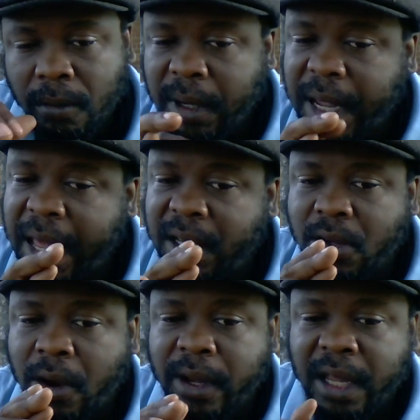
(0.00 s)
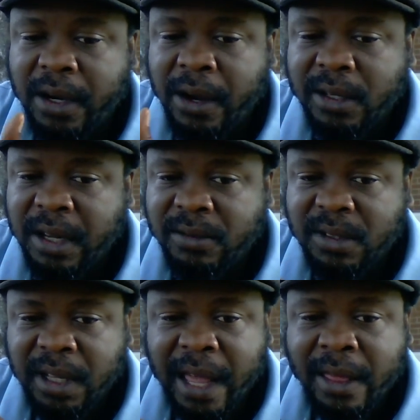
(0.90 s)
We got to start getting
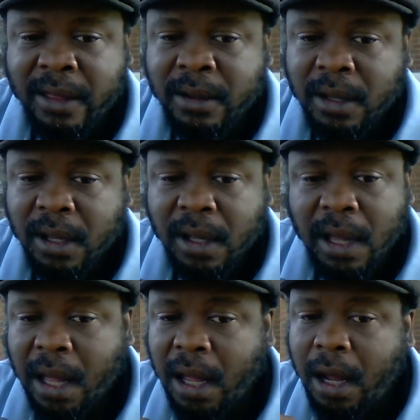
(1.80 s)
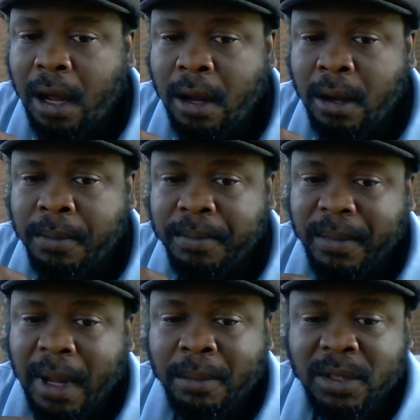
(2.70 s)
ourselves together.
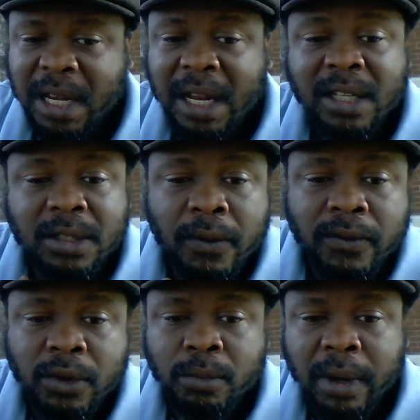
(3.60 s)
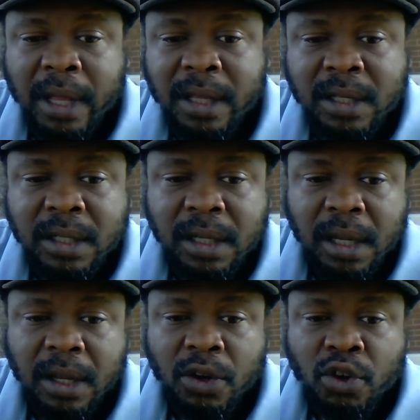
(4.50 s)
I'm jealous over you, brothers,
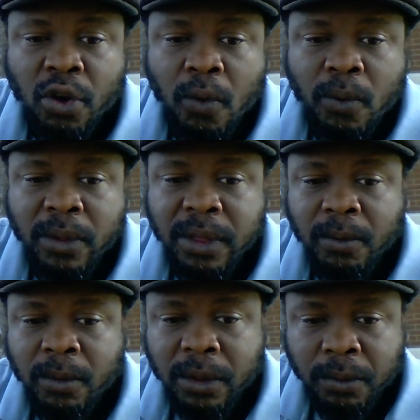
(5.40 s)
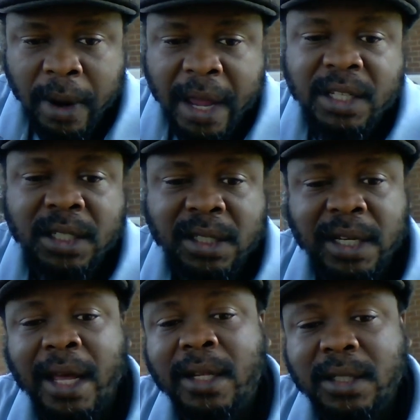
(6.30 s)
with a righteous
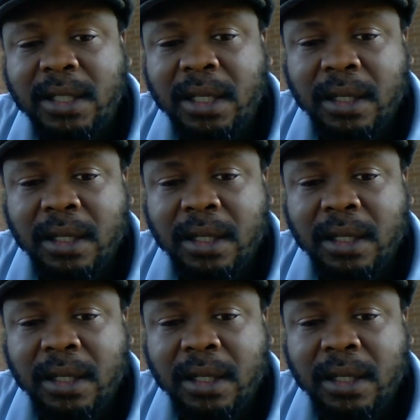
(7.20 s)
jealousy.